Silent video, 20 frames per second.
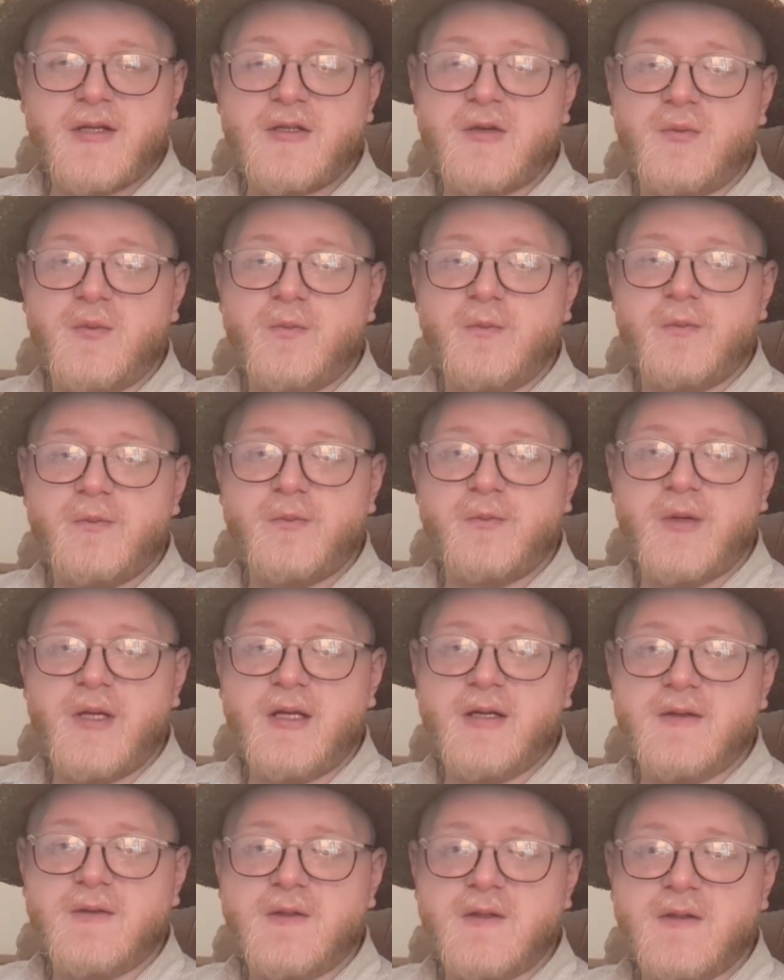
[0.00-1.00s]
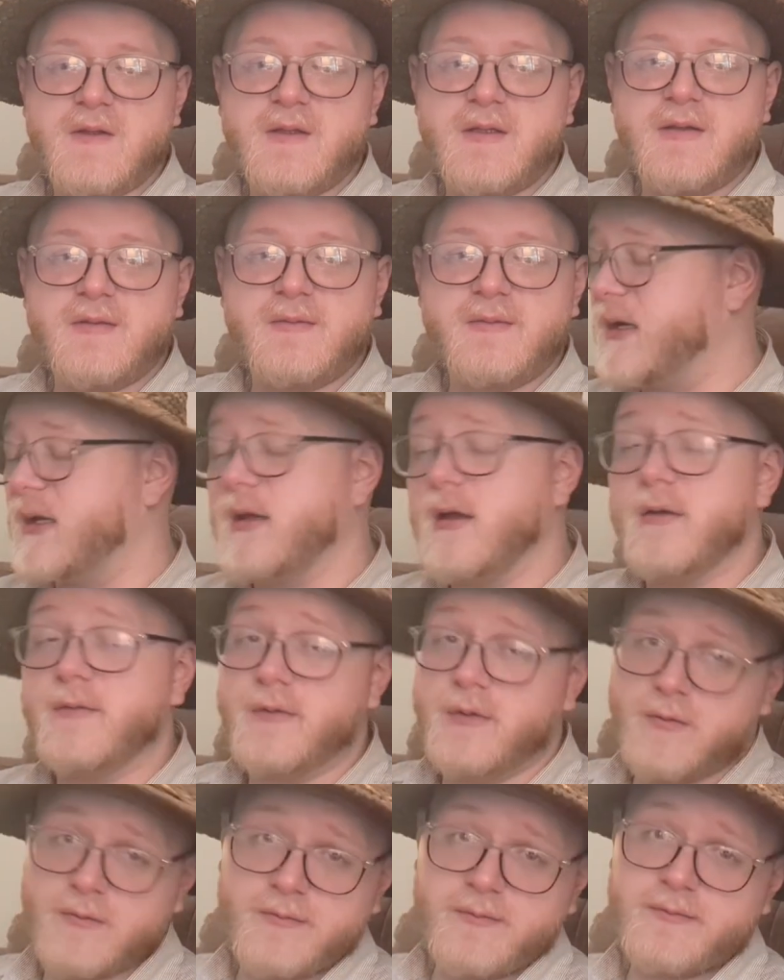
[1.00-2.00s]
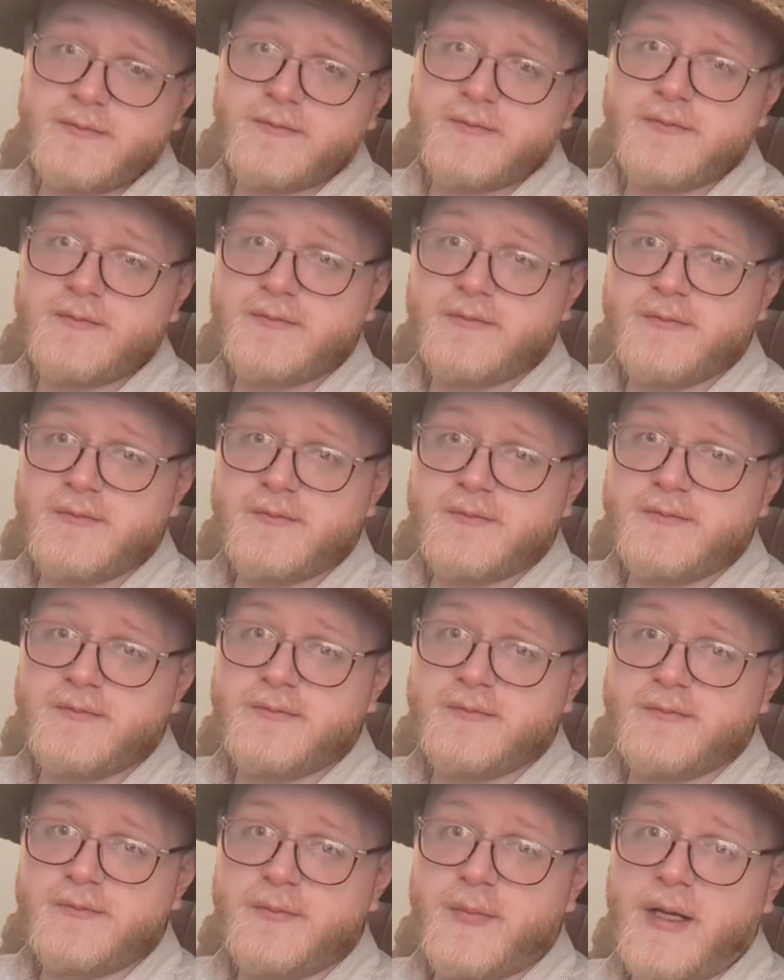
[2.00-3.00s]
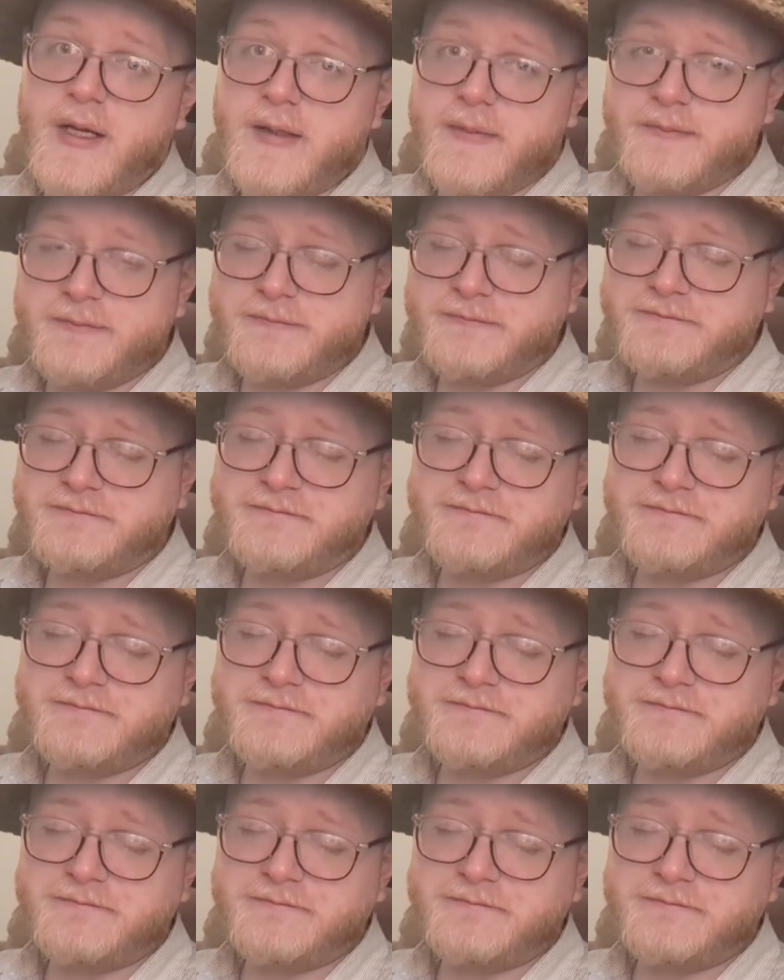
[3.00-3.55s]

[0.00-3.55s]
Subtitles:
I should be consistent. I love you. Bye.